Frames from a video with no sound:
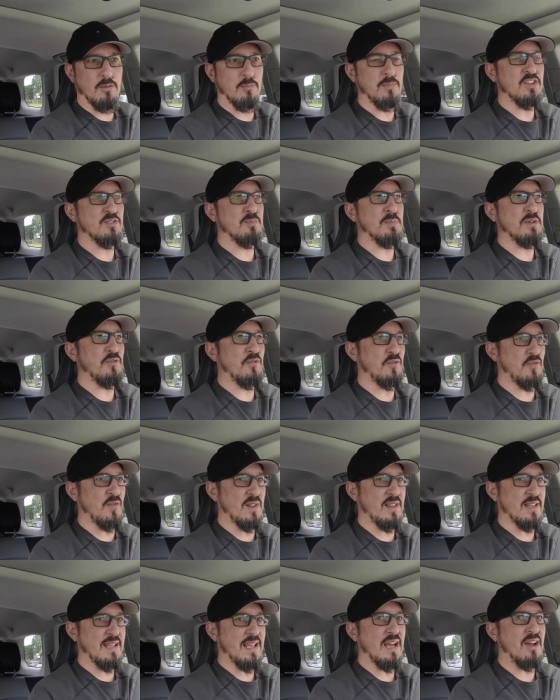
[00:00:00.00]
It means me
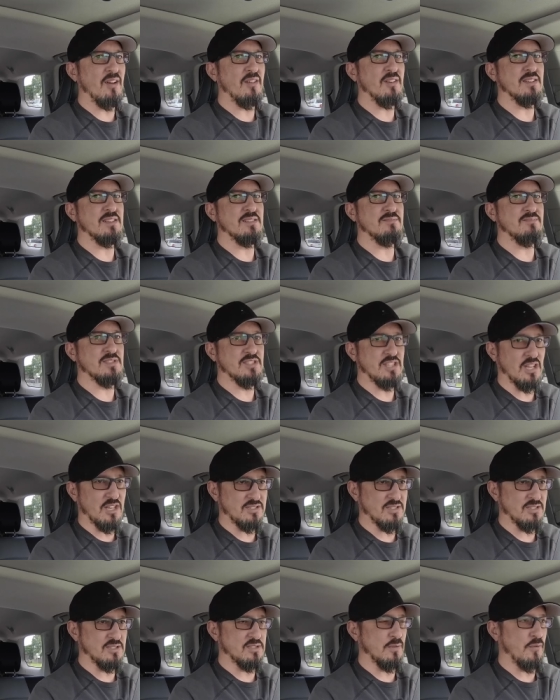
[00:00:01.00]
filling out
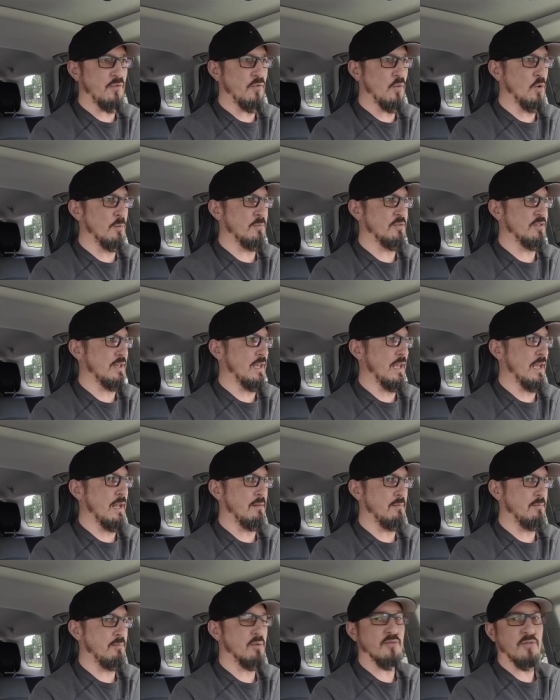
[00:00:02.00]
dozens of forms
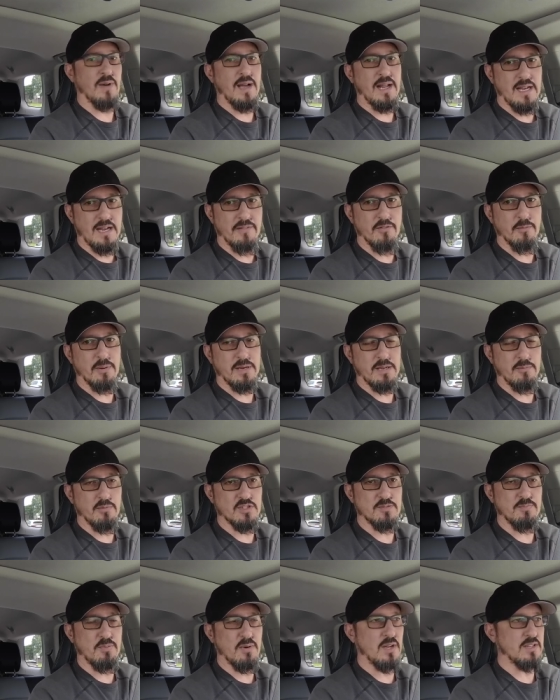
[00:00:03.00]
again, provided everybody
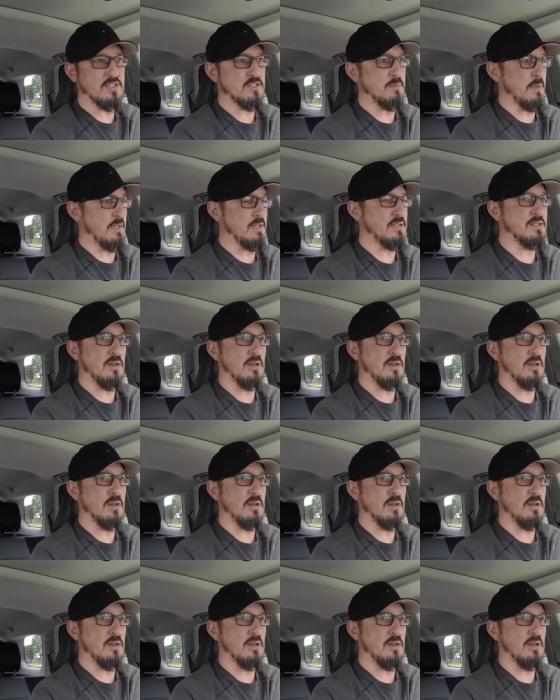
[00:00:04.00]
responds to me.